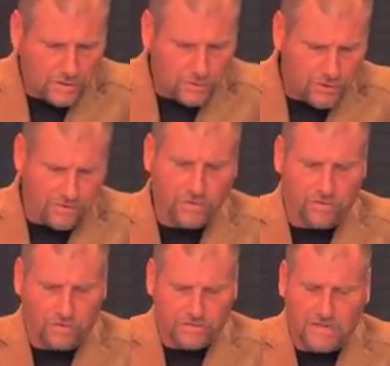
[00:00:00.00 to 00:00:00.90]
Could the
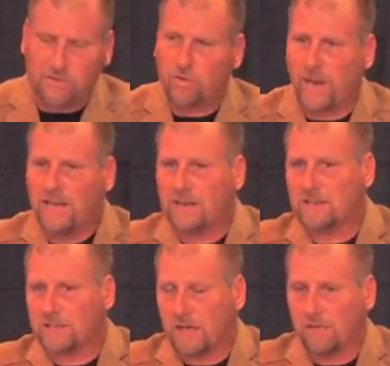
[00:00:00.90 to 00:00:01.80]
universe have created
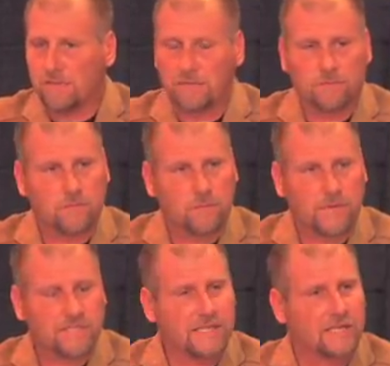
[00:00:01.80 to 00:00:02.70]
itself? Well,
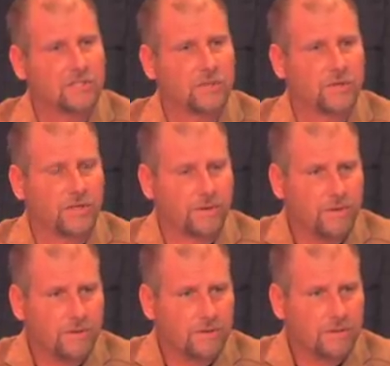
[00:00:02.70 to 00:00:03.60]
that's kind of circular.
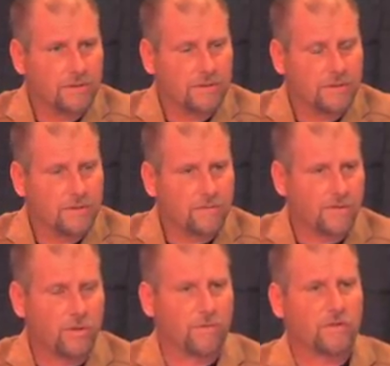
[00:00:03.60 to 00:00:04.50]
For
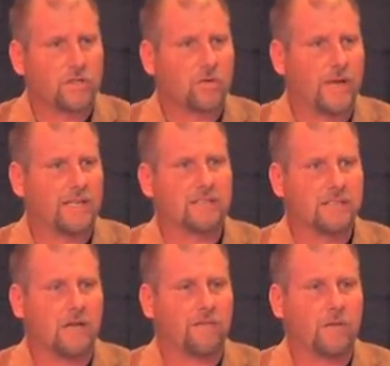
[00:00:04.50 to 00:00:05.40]
the universe to create
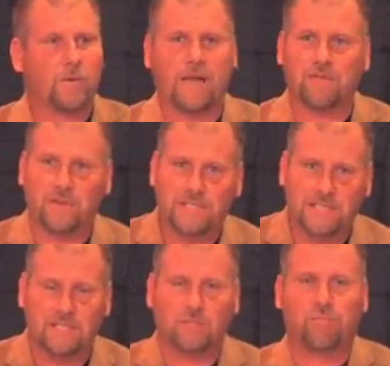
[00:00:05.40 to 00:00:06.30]
itself, it would have to
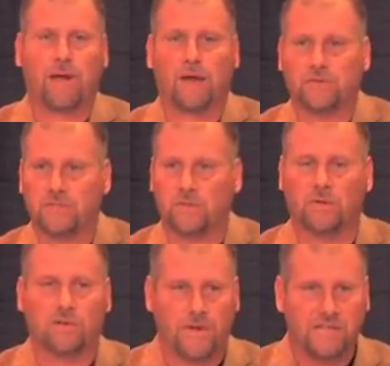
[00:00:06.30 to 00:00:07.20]
exist prior to its
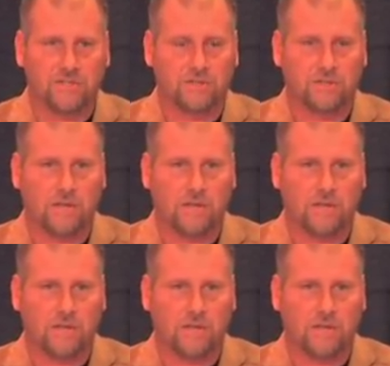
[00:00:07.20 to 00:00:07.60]
own creation.